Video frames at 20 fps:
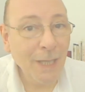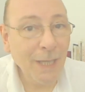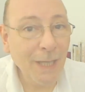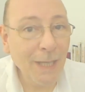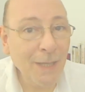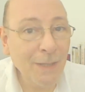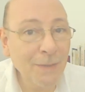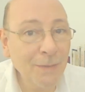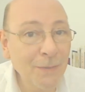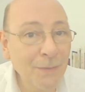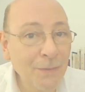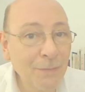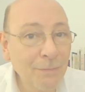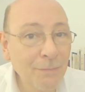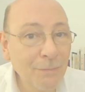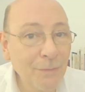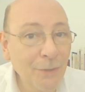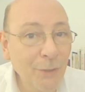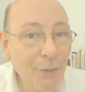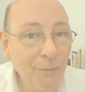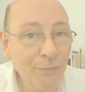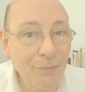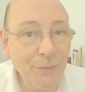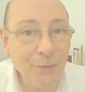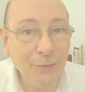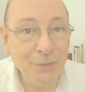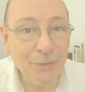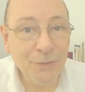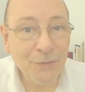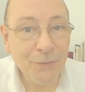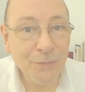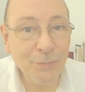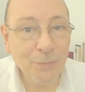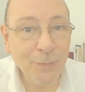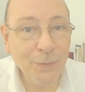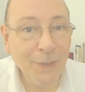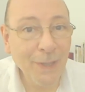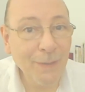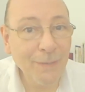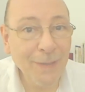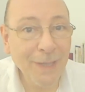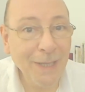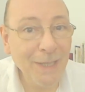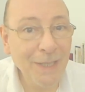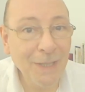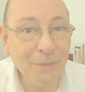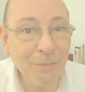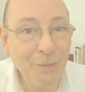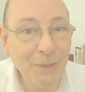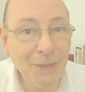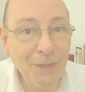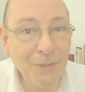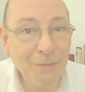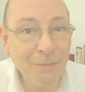and confidence without any re